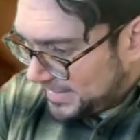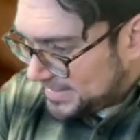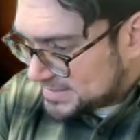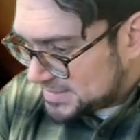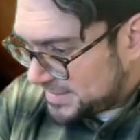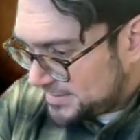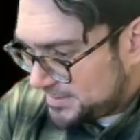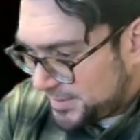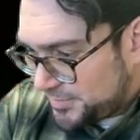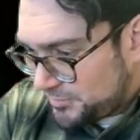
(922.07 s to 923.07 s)

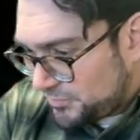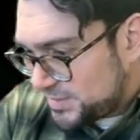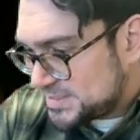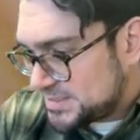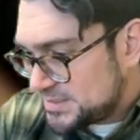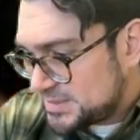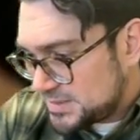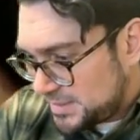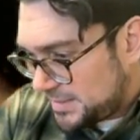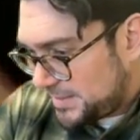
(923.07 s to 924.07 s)
XN increases
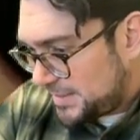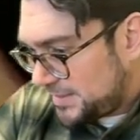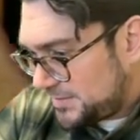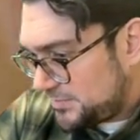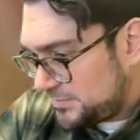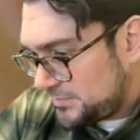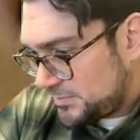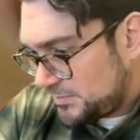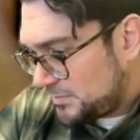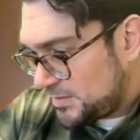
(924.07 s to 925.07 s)
and
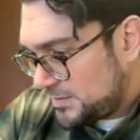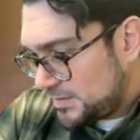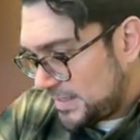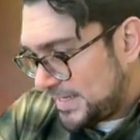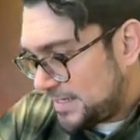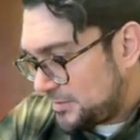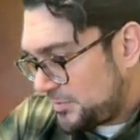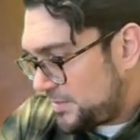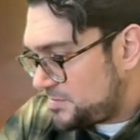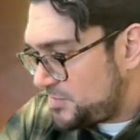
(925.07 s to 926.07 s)

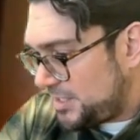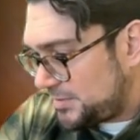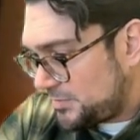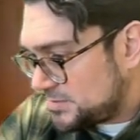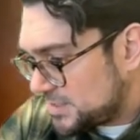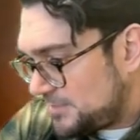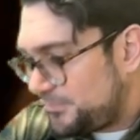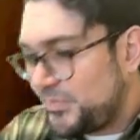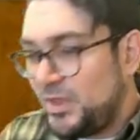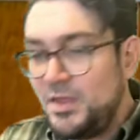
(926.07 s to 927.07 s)
aggregate demand goes up.
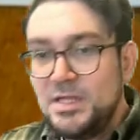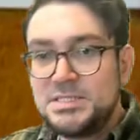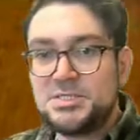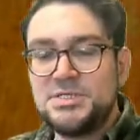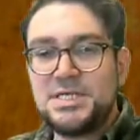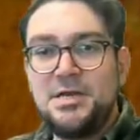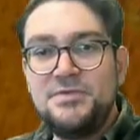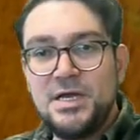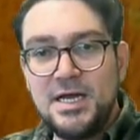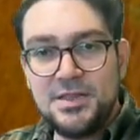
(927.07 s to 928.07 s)
So it's kind of
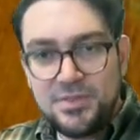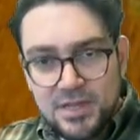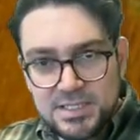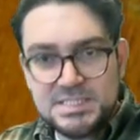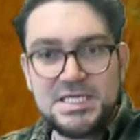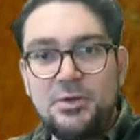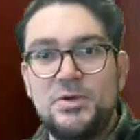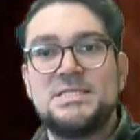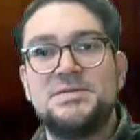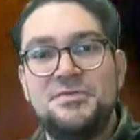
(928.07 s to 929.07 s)
a
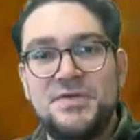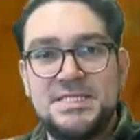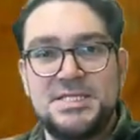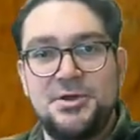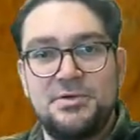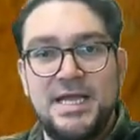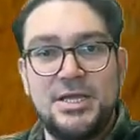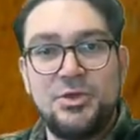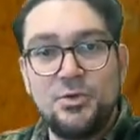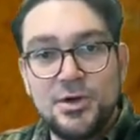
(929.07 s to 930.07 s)
sequence of events here, right?
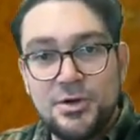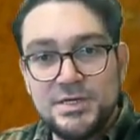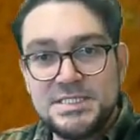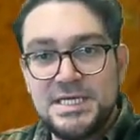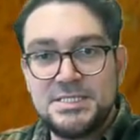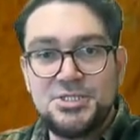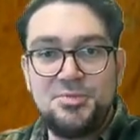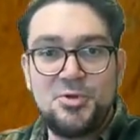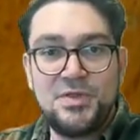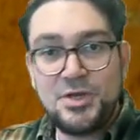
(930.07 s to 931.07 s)
Your currency gets
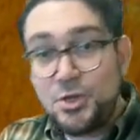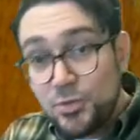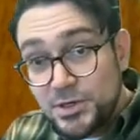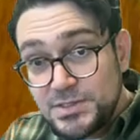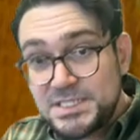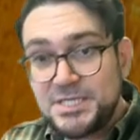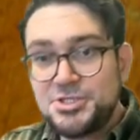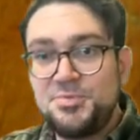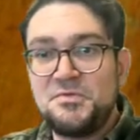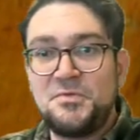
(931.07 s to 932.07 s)
cheaper, then your goods get
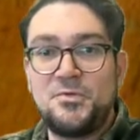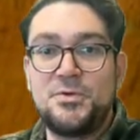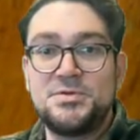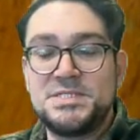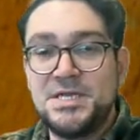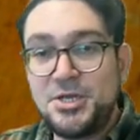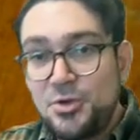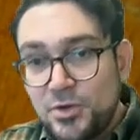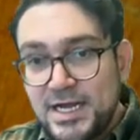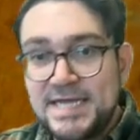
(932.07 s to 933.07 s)
cheaper for foreigners, then
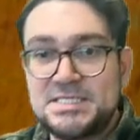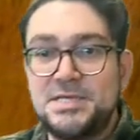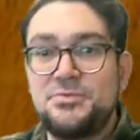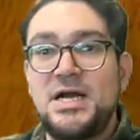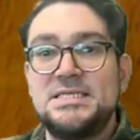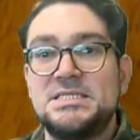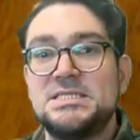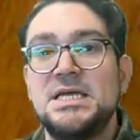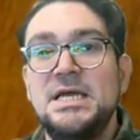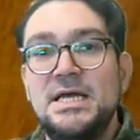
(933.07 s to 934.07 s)
your XN rises.